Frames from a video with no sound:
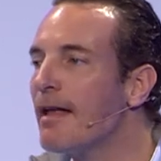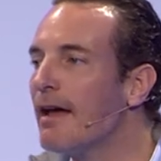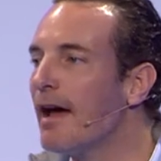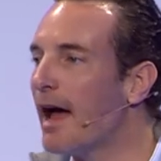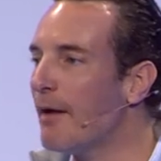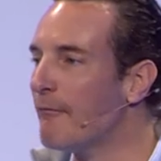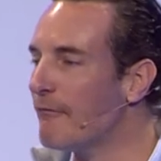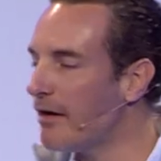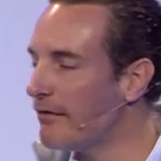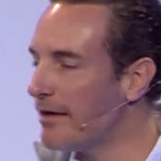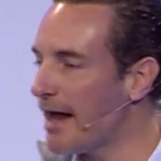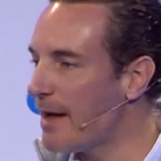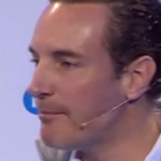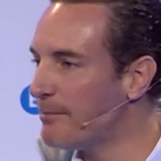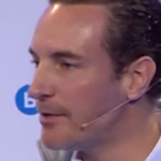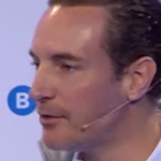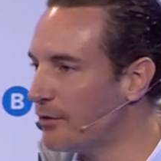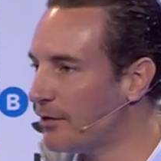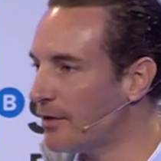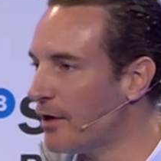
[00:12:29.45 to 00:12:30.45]
I'm very
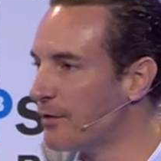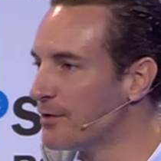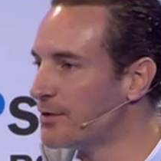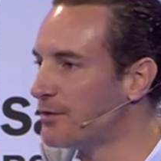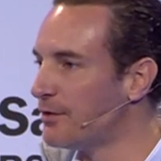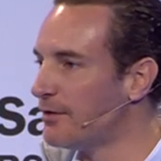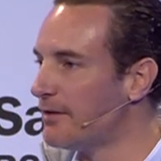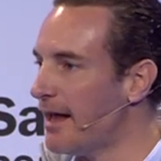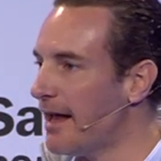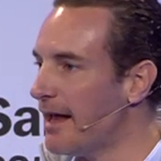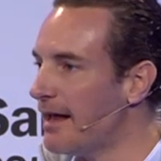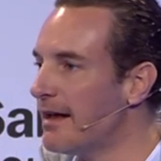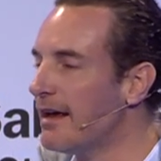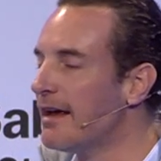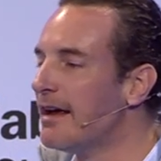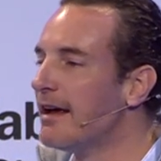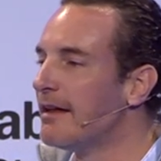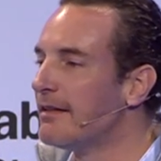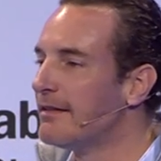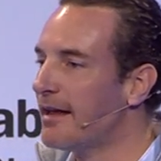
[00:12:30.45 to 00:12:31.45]
happy to announce today
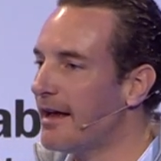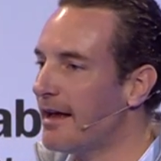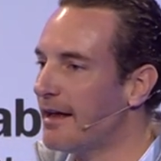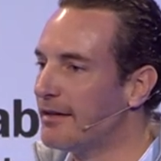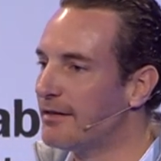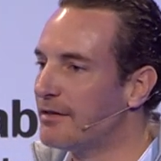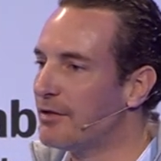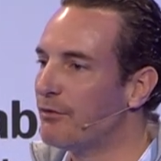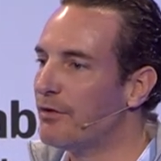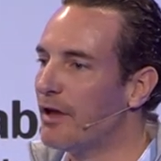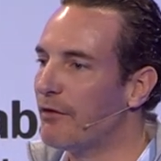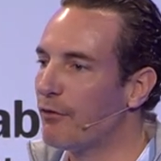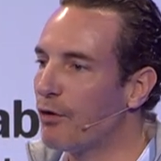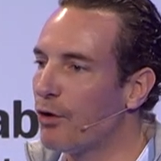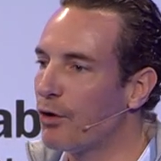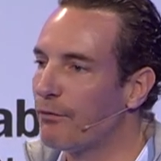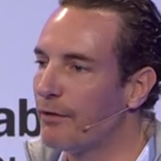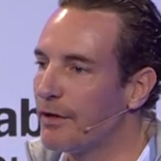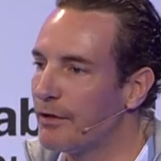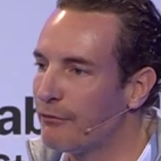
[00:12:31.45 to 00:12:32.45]
that we have
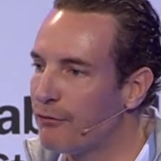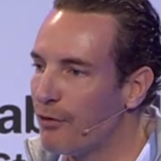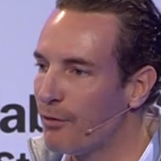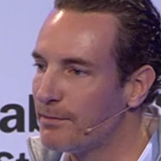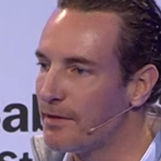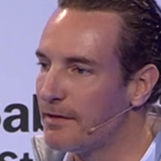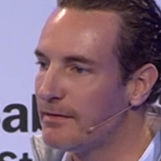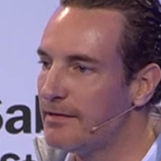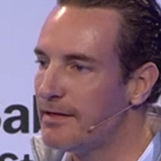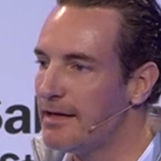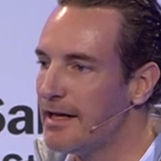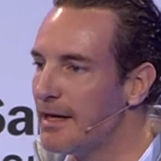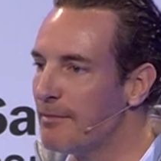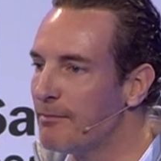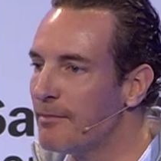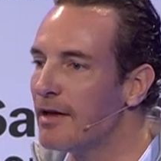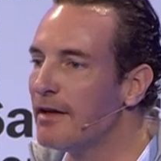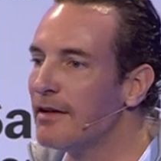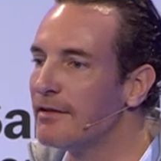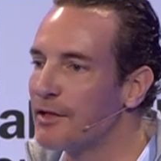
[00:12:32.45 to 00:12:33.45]
already formed a team